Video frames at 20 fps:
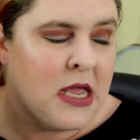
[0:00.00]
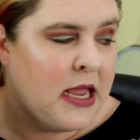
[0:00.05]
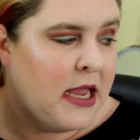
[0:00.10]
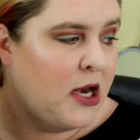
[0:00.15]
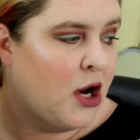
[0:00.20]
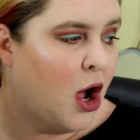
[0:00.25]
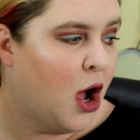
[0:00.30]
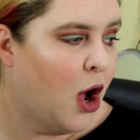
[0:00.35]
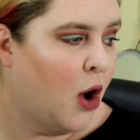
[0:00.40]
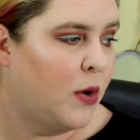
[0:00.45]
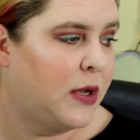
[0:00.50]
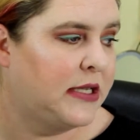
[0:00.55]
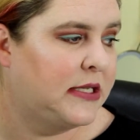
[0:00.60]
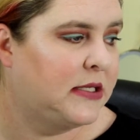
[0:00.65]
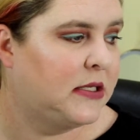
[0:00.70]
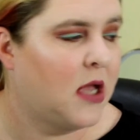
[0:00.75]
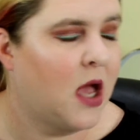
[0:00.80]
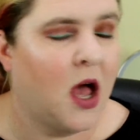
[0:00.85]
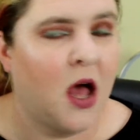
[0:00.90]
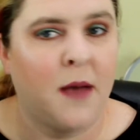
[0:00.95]
It
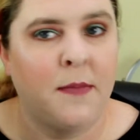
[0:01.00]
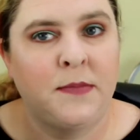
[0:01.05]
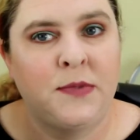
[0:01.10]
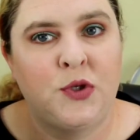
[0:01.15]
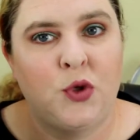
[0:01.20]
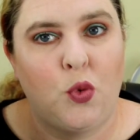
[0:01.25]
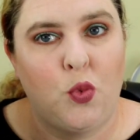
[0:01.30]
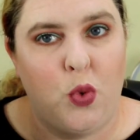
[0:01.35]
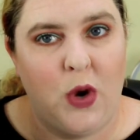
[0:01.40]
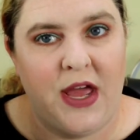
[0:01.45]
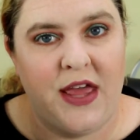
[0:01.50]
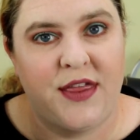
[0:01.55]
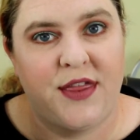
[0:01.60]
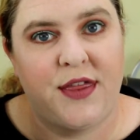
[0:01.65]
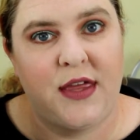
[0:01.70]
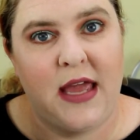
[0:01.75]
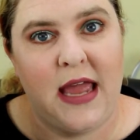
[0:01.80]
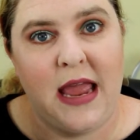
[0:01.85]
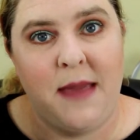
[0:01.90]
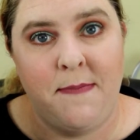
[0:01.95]
always comes
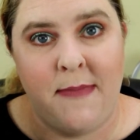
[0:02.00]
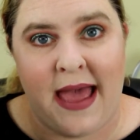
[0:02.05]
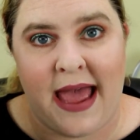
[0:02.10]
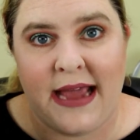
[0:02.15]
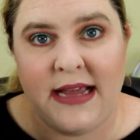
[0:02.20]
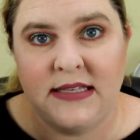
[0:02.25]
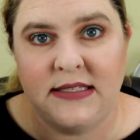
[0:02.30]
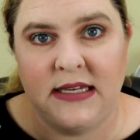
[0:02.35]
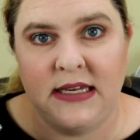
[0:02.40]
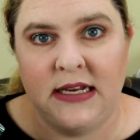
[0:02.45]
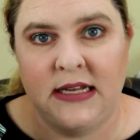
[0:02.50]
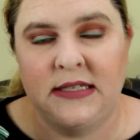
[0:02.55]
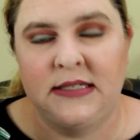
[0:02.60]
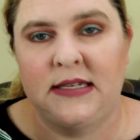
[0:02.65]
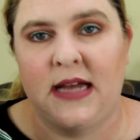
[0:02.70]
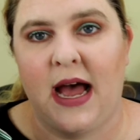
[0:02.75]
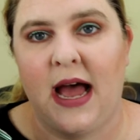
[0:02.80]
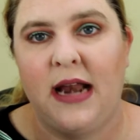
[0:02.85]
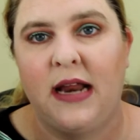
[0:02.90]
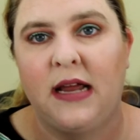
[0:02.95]
with a magazine
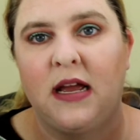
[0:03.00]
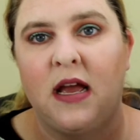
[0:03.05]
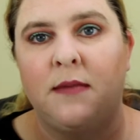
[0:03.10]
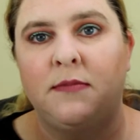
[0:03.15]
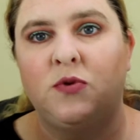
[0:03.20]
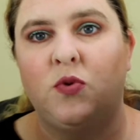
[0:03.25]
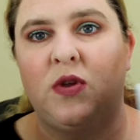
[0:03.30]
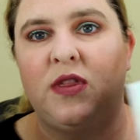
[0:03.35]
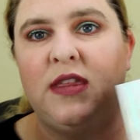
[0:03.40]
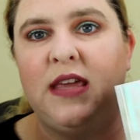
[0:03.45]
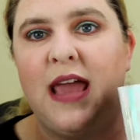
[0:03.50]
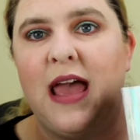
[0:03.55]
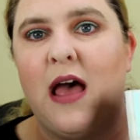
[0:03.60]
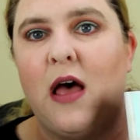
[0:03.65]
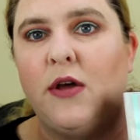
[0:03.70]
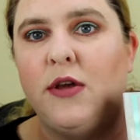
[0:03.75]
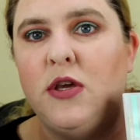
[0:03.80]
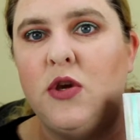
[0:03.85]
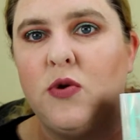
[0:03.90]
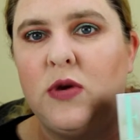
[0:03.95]
inside. It comes with the
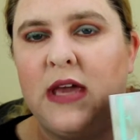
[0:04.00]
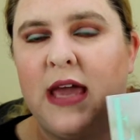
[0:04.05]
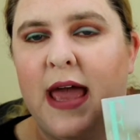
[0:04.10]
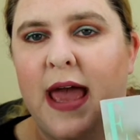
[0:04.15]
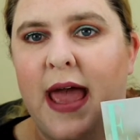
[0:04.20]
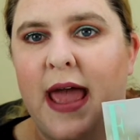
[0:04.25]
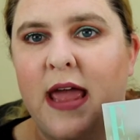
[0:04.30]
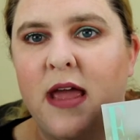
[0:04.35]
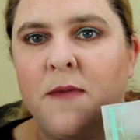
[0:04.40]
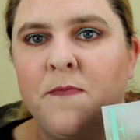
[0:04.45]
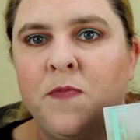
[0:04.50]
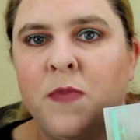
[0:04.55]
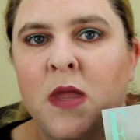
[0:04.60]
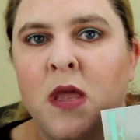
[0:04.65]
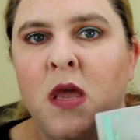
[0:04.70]
LUK.